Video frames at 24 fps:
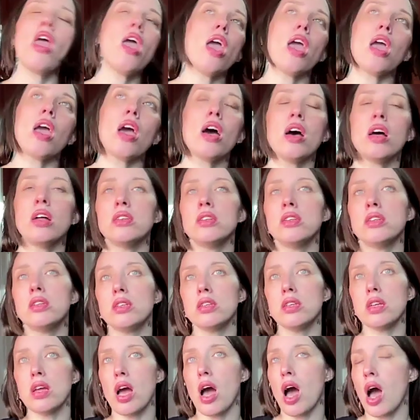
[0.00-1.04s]

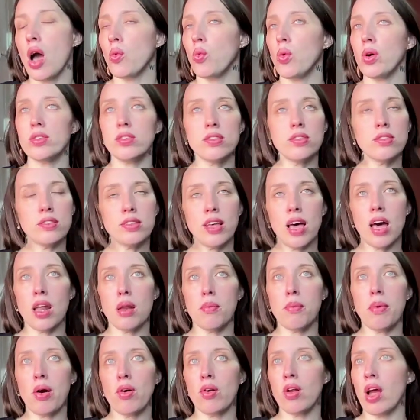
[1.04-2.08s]
And I wasn't sad
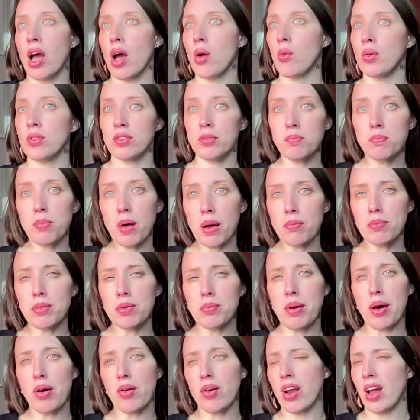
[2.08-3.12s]
about it. I wasn't bummed
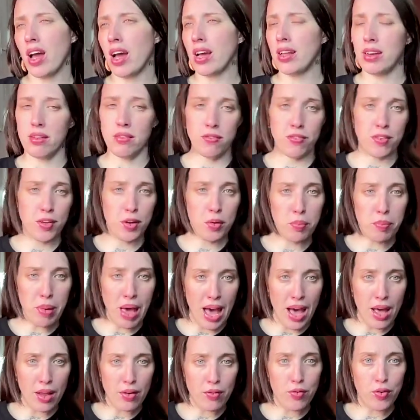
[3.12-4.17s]
about it. I didn't feel
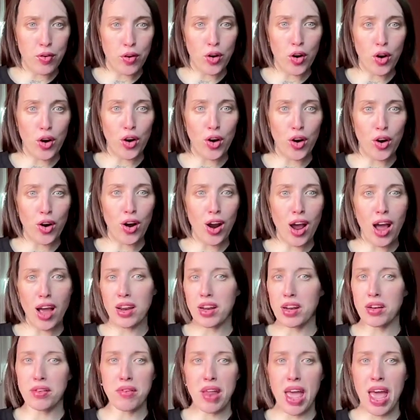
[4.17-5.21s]
bad for her. I
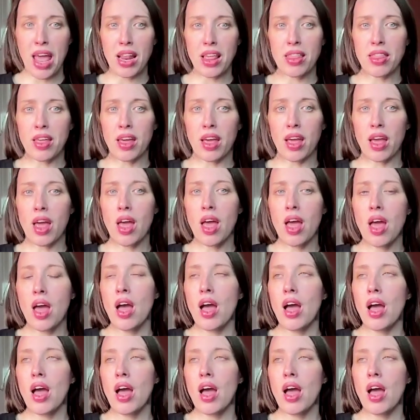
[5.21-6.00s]
didn't anything.